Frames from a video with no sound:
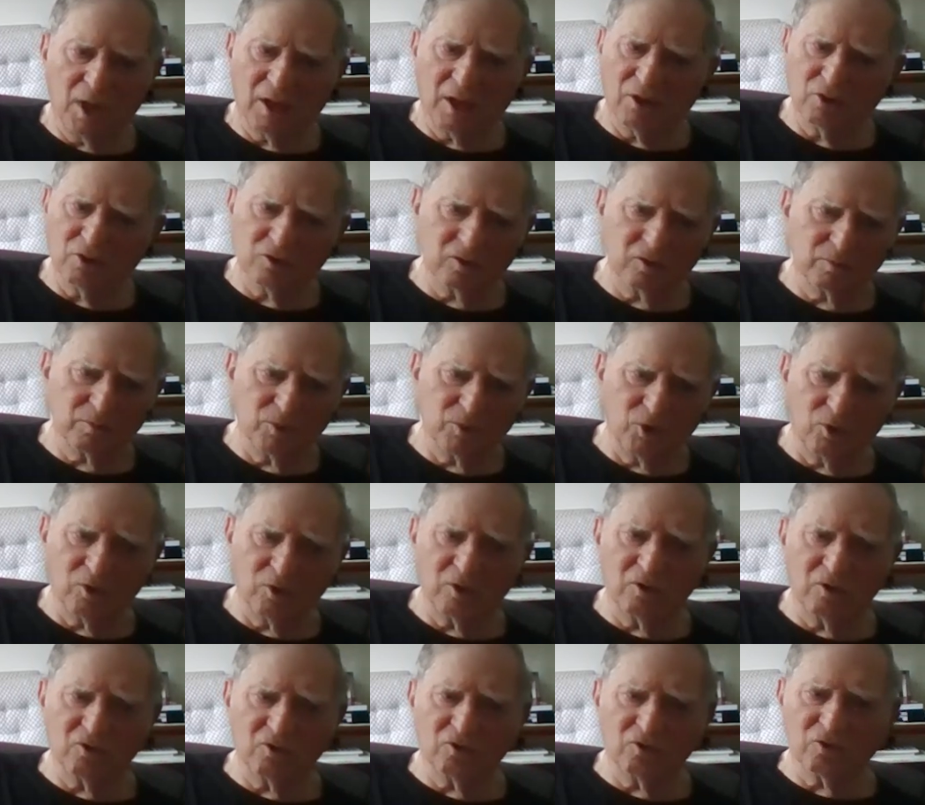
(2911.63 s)
I heard some
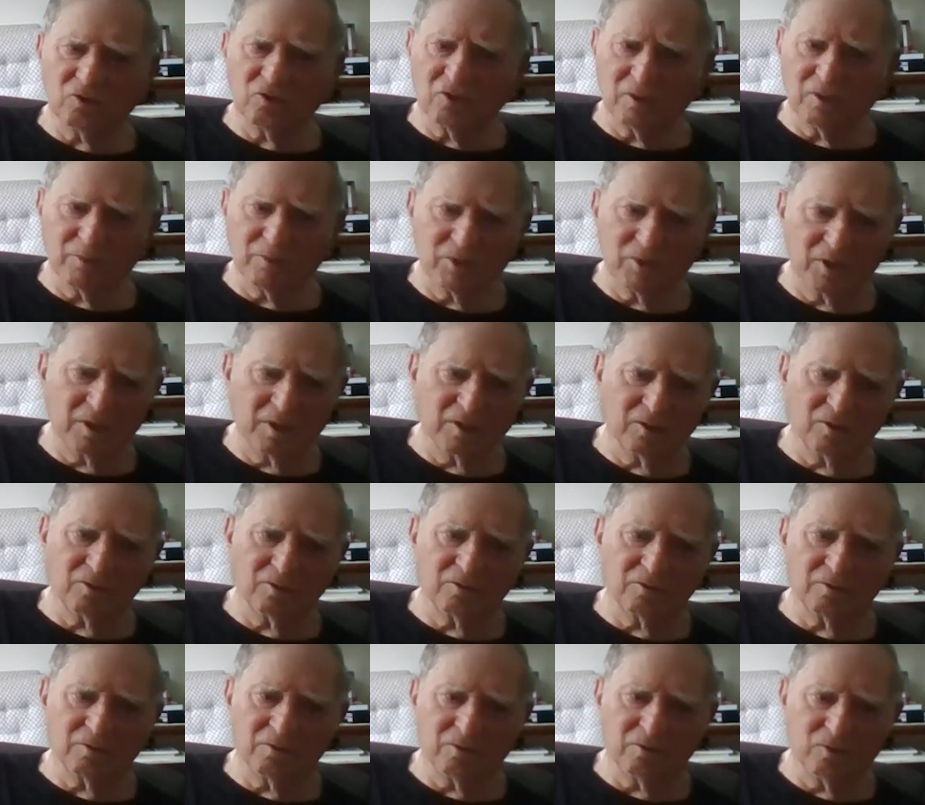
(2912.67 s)
noise or something or
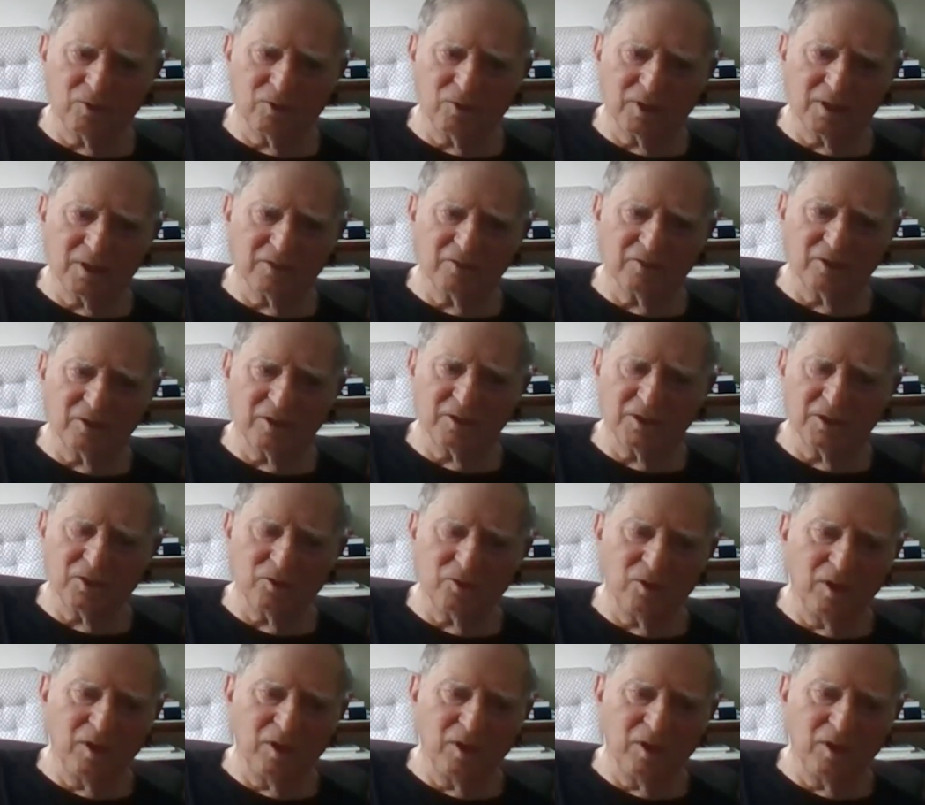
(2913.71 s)
whatever. You